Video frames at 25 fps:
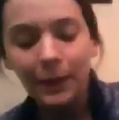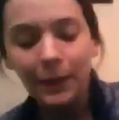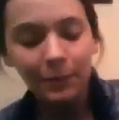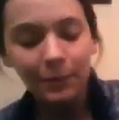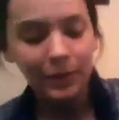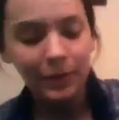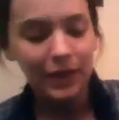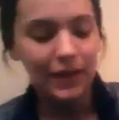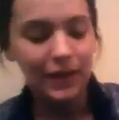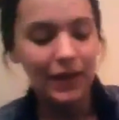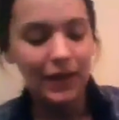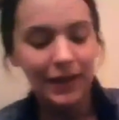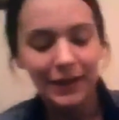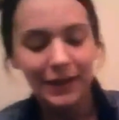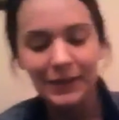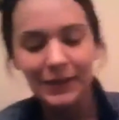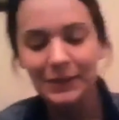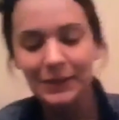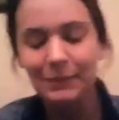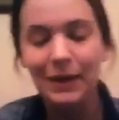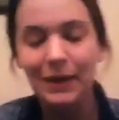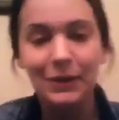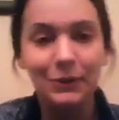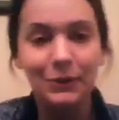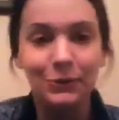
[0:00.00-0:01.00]
but
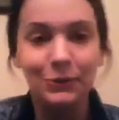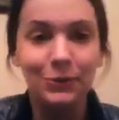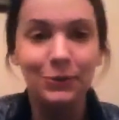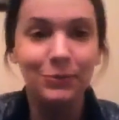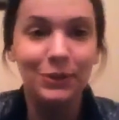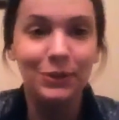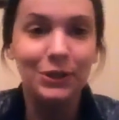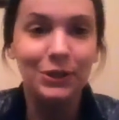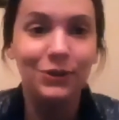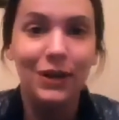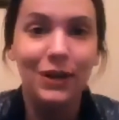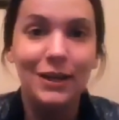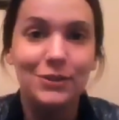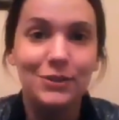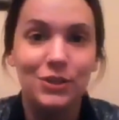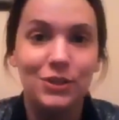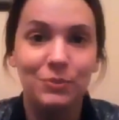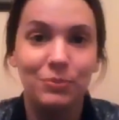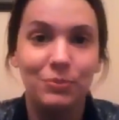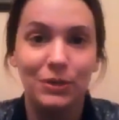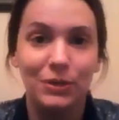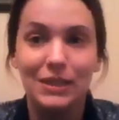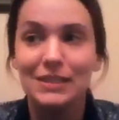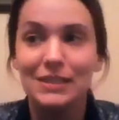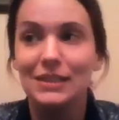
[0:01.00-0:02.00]
I don't normally cry
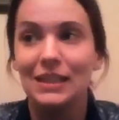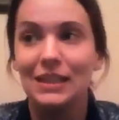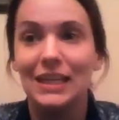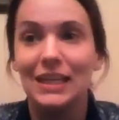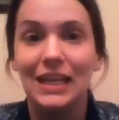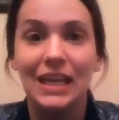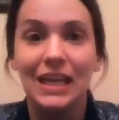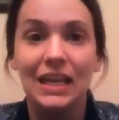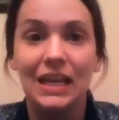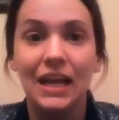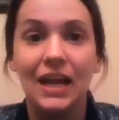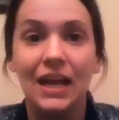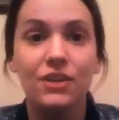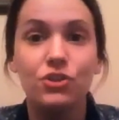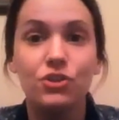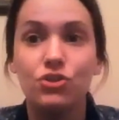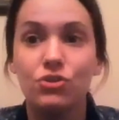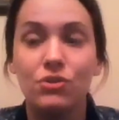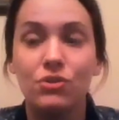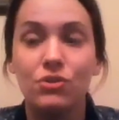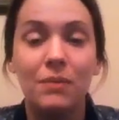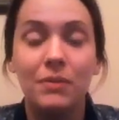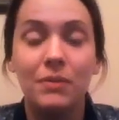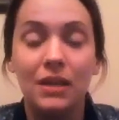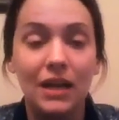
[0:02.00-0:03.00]
super easily. And
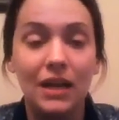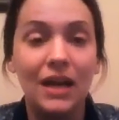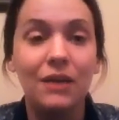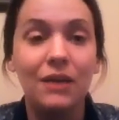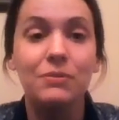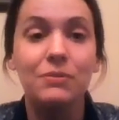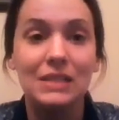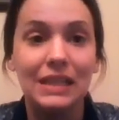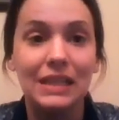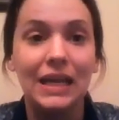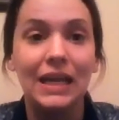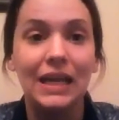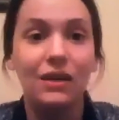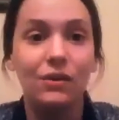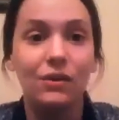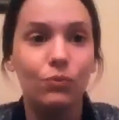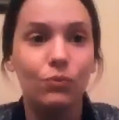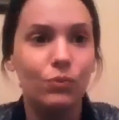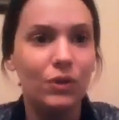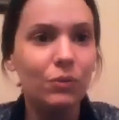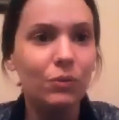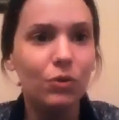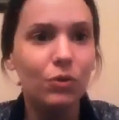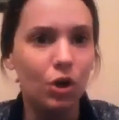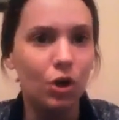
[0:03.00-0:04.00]
I was like,
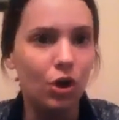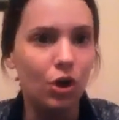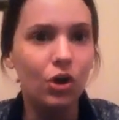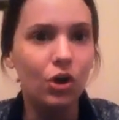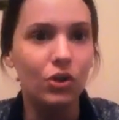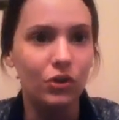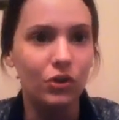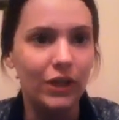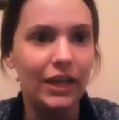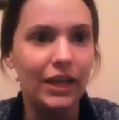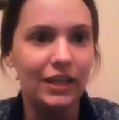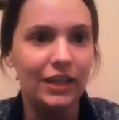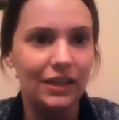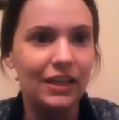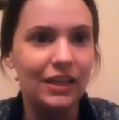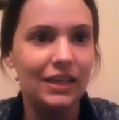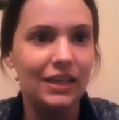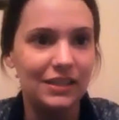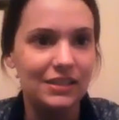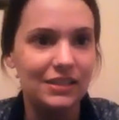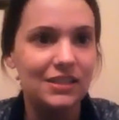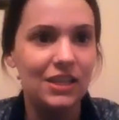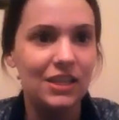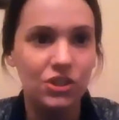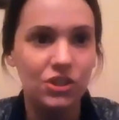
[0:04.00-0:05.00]
we were all like getting
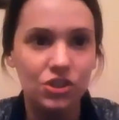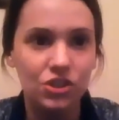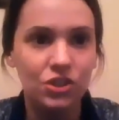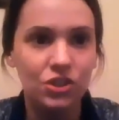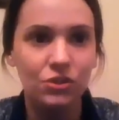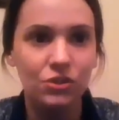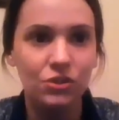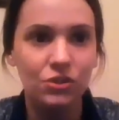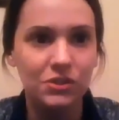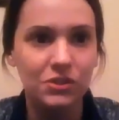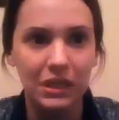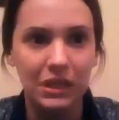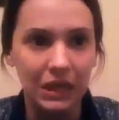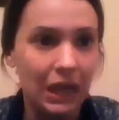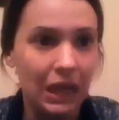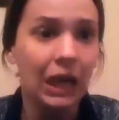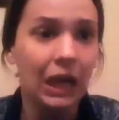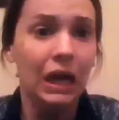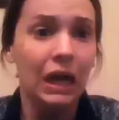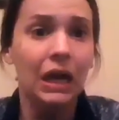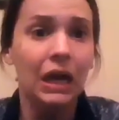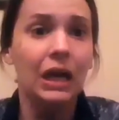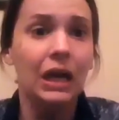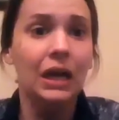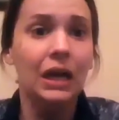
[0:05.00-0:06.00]
tissues, like
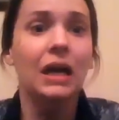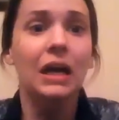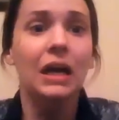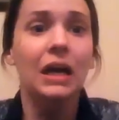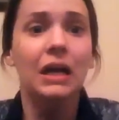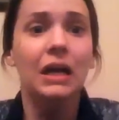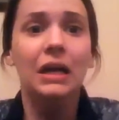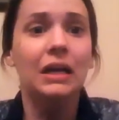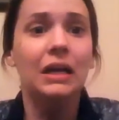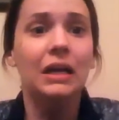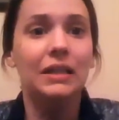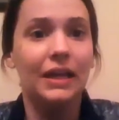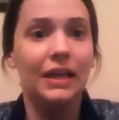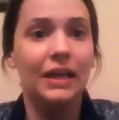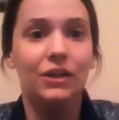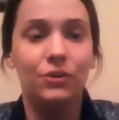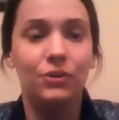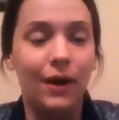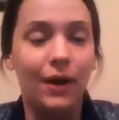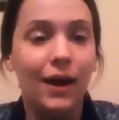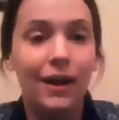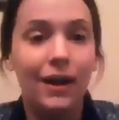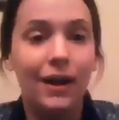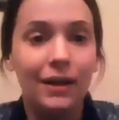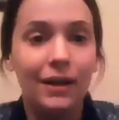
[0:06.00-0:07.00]
like
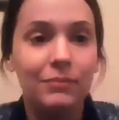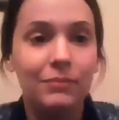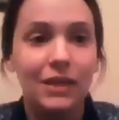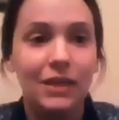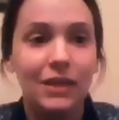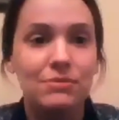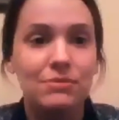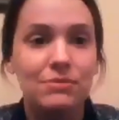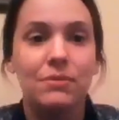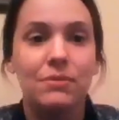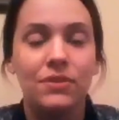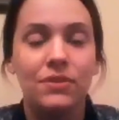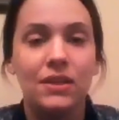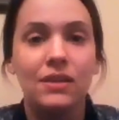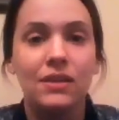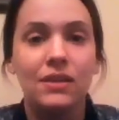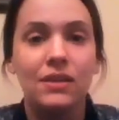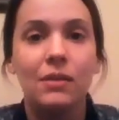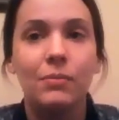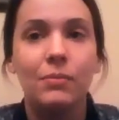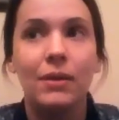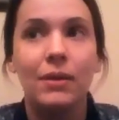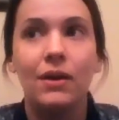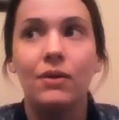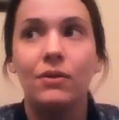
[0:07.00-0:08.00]
crying, because we were thinking
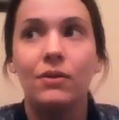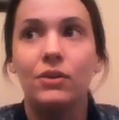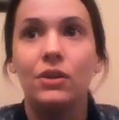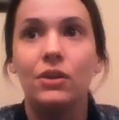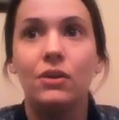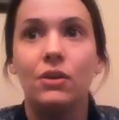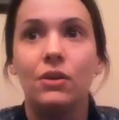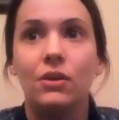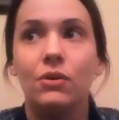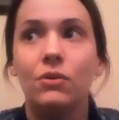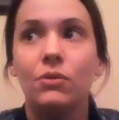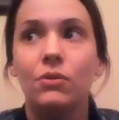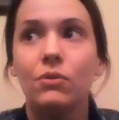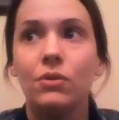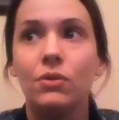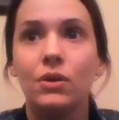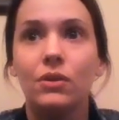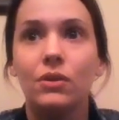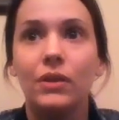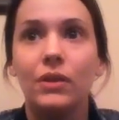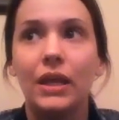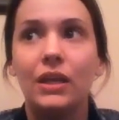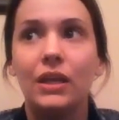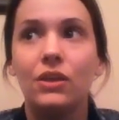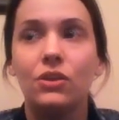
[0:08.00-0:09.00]
about,
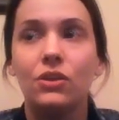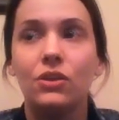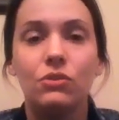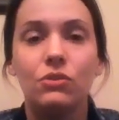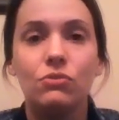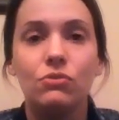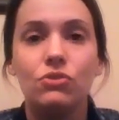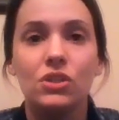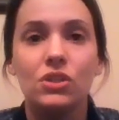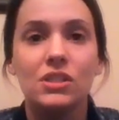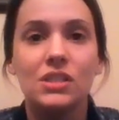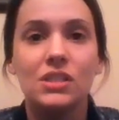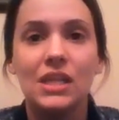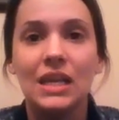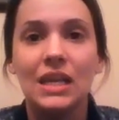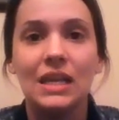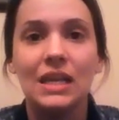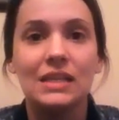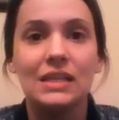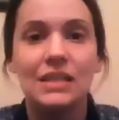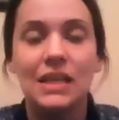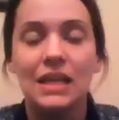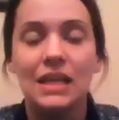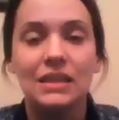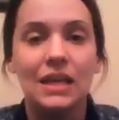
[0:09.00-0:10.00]
like, you just can't
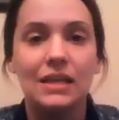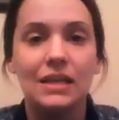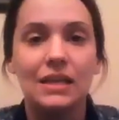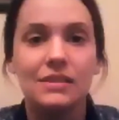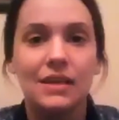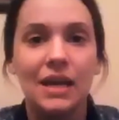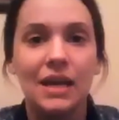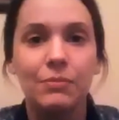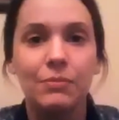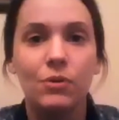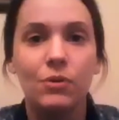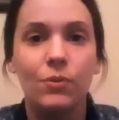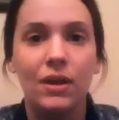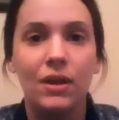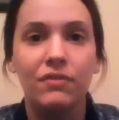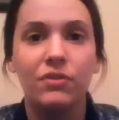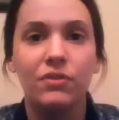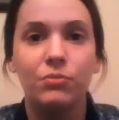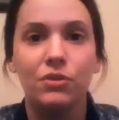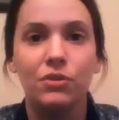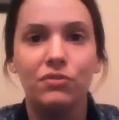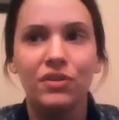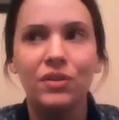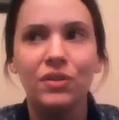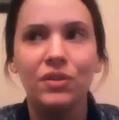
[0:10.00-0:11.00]
take that time away from
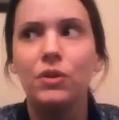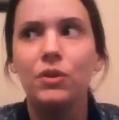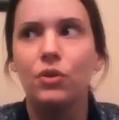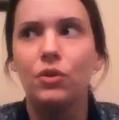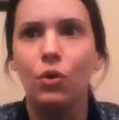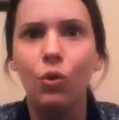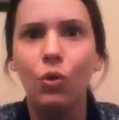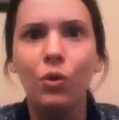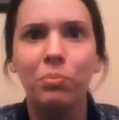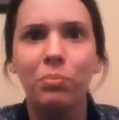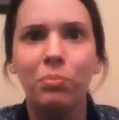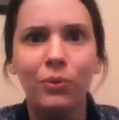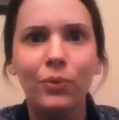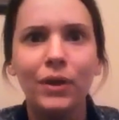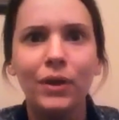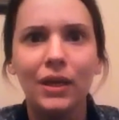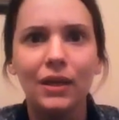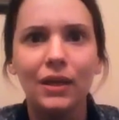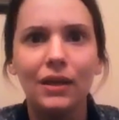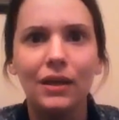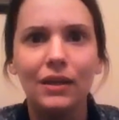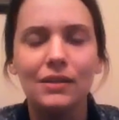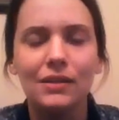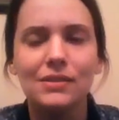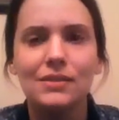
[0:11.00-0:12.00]
your family. The whole point
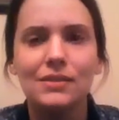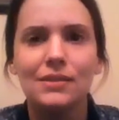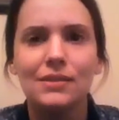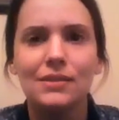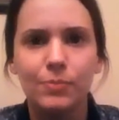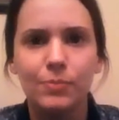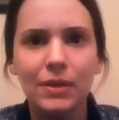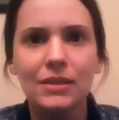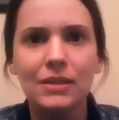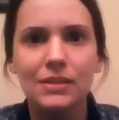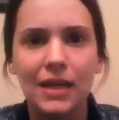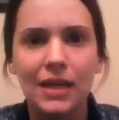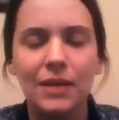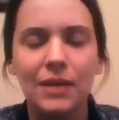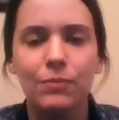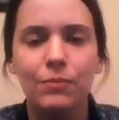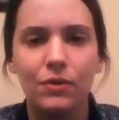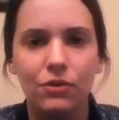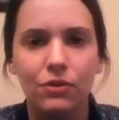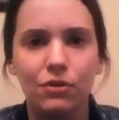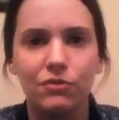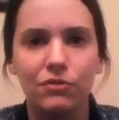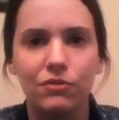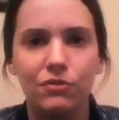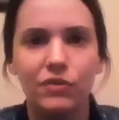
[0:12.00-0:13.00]
is to spend time with
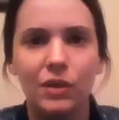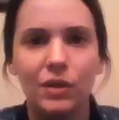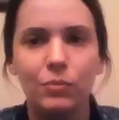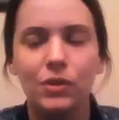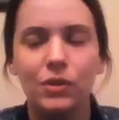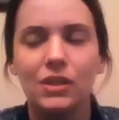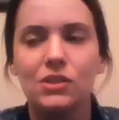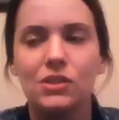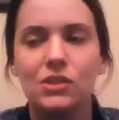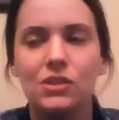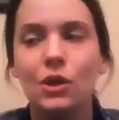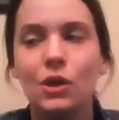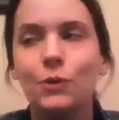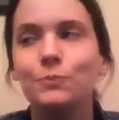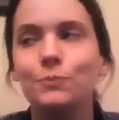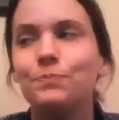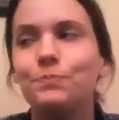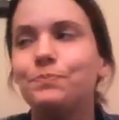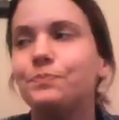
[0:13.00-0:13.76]
your family. So